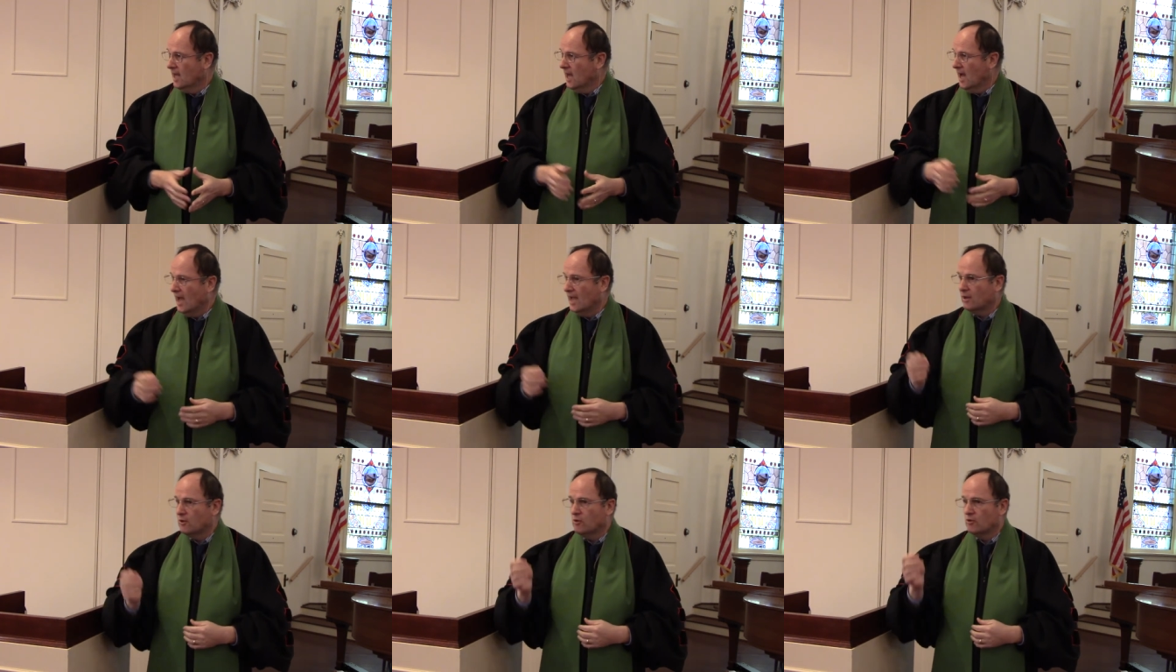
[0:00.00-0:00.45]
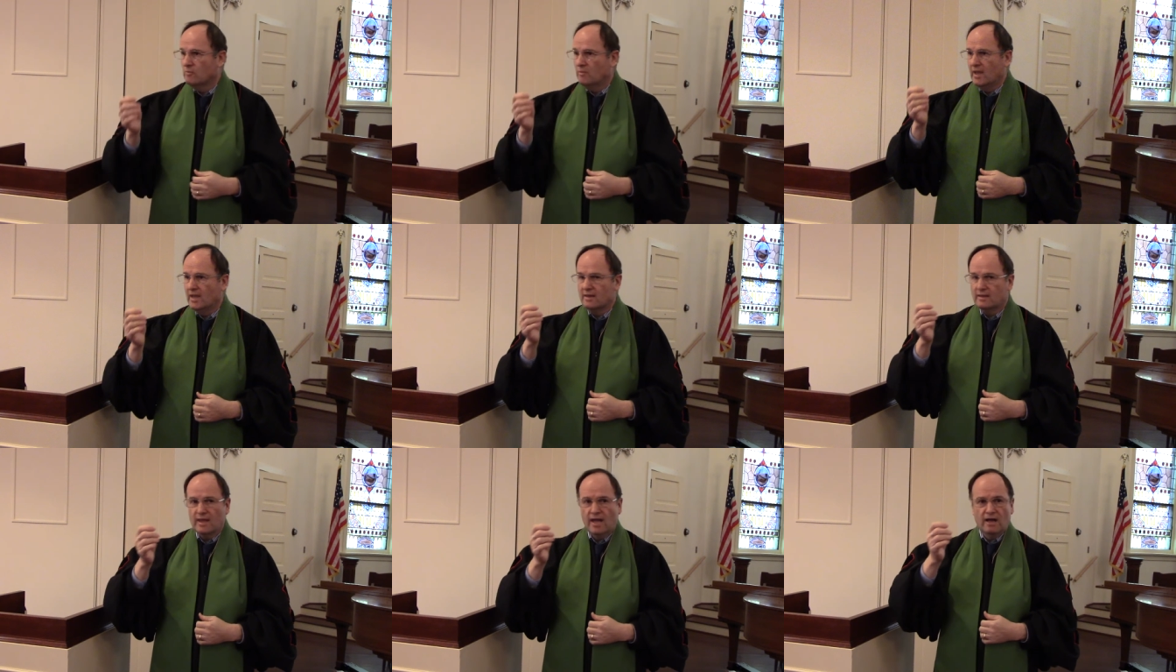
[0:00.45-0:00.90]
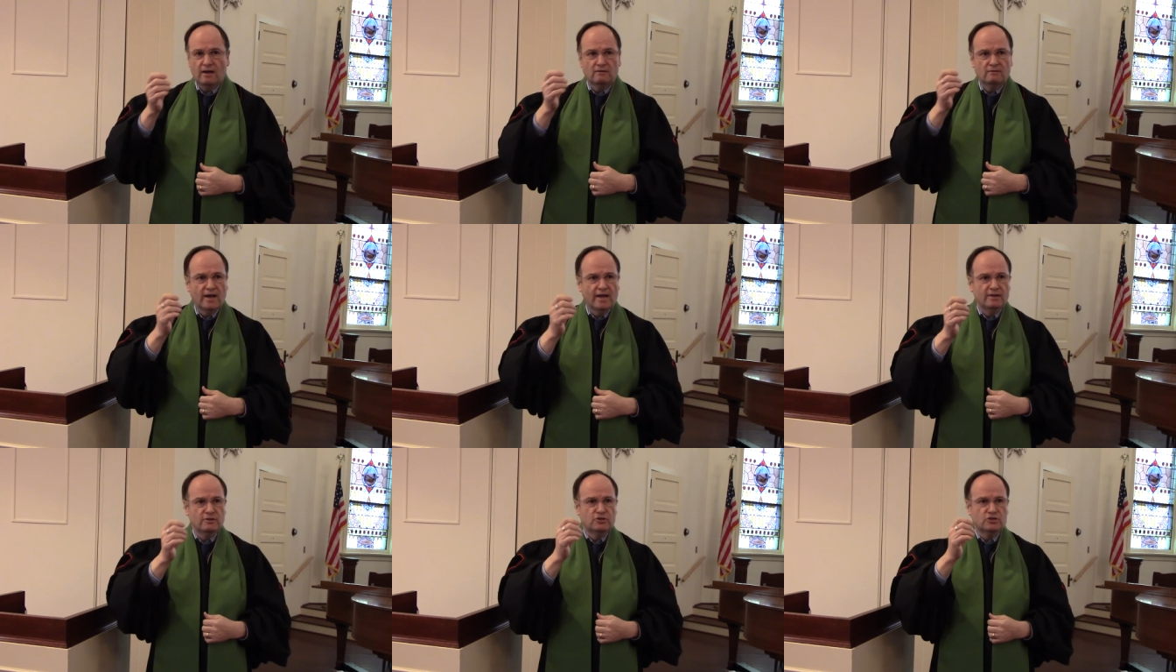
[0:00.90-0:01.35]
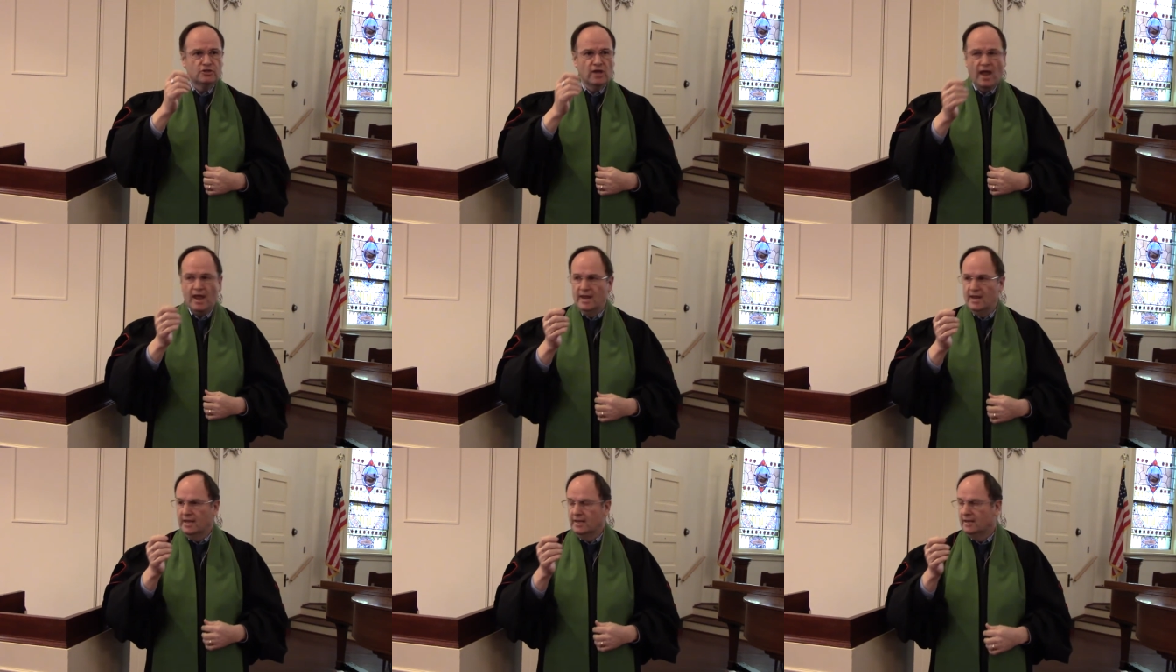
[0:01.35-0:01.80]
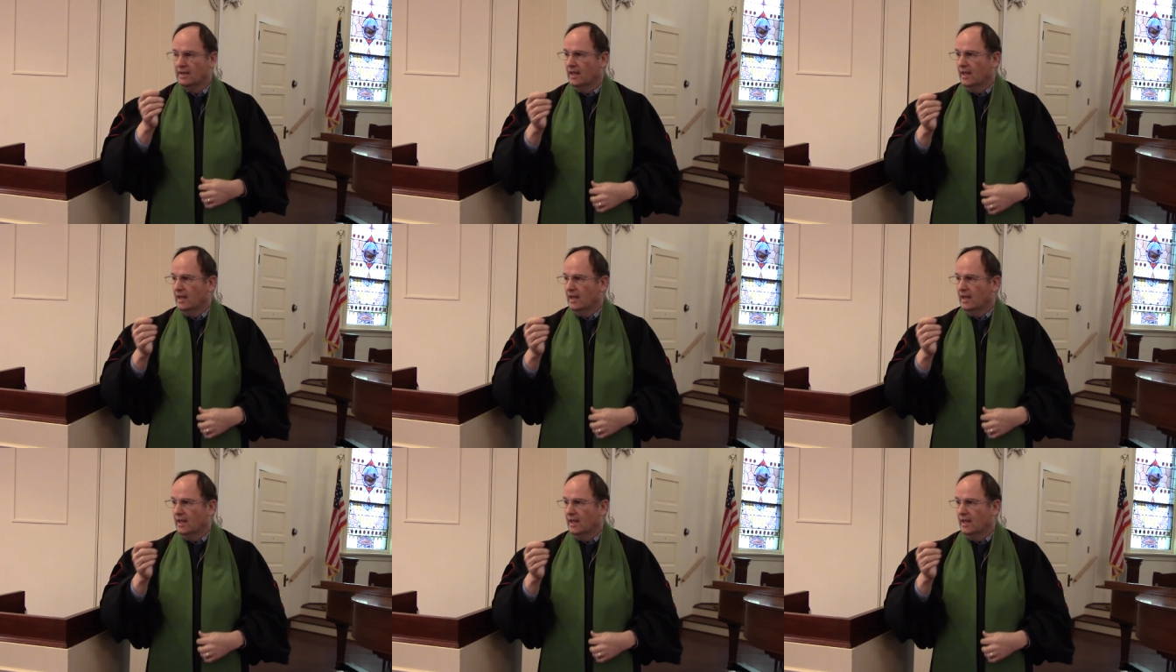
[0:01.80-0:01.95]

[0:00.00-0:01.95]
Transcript: I could make that light shine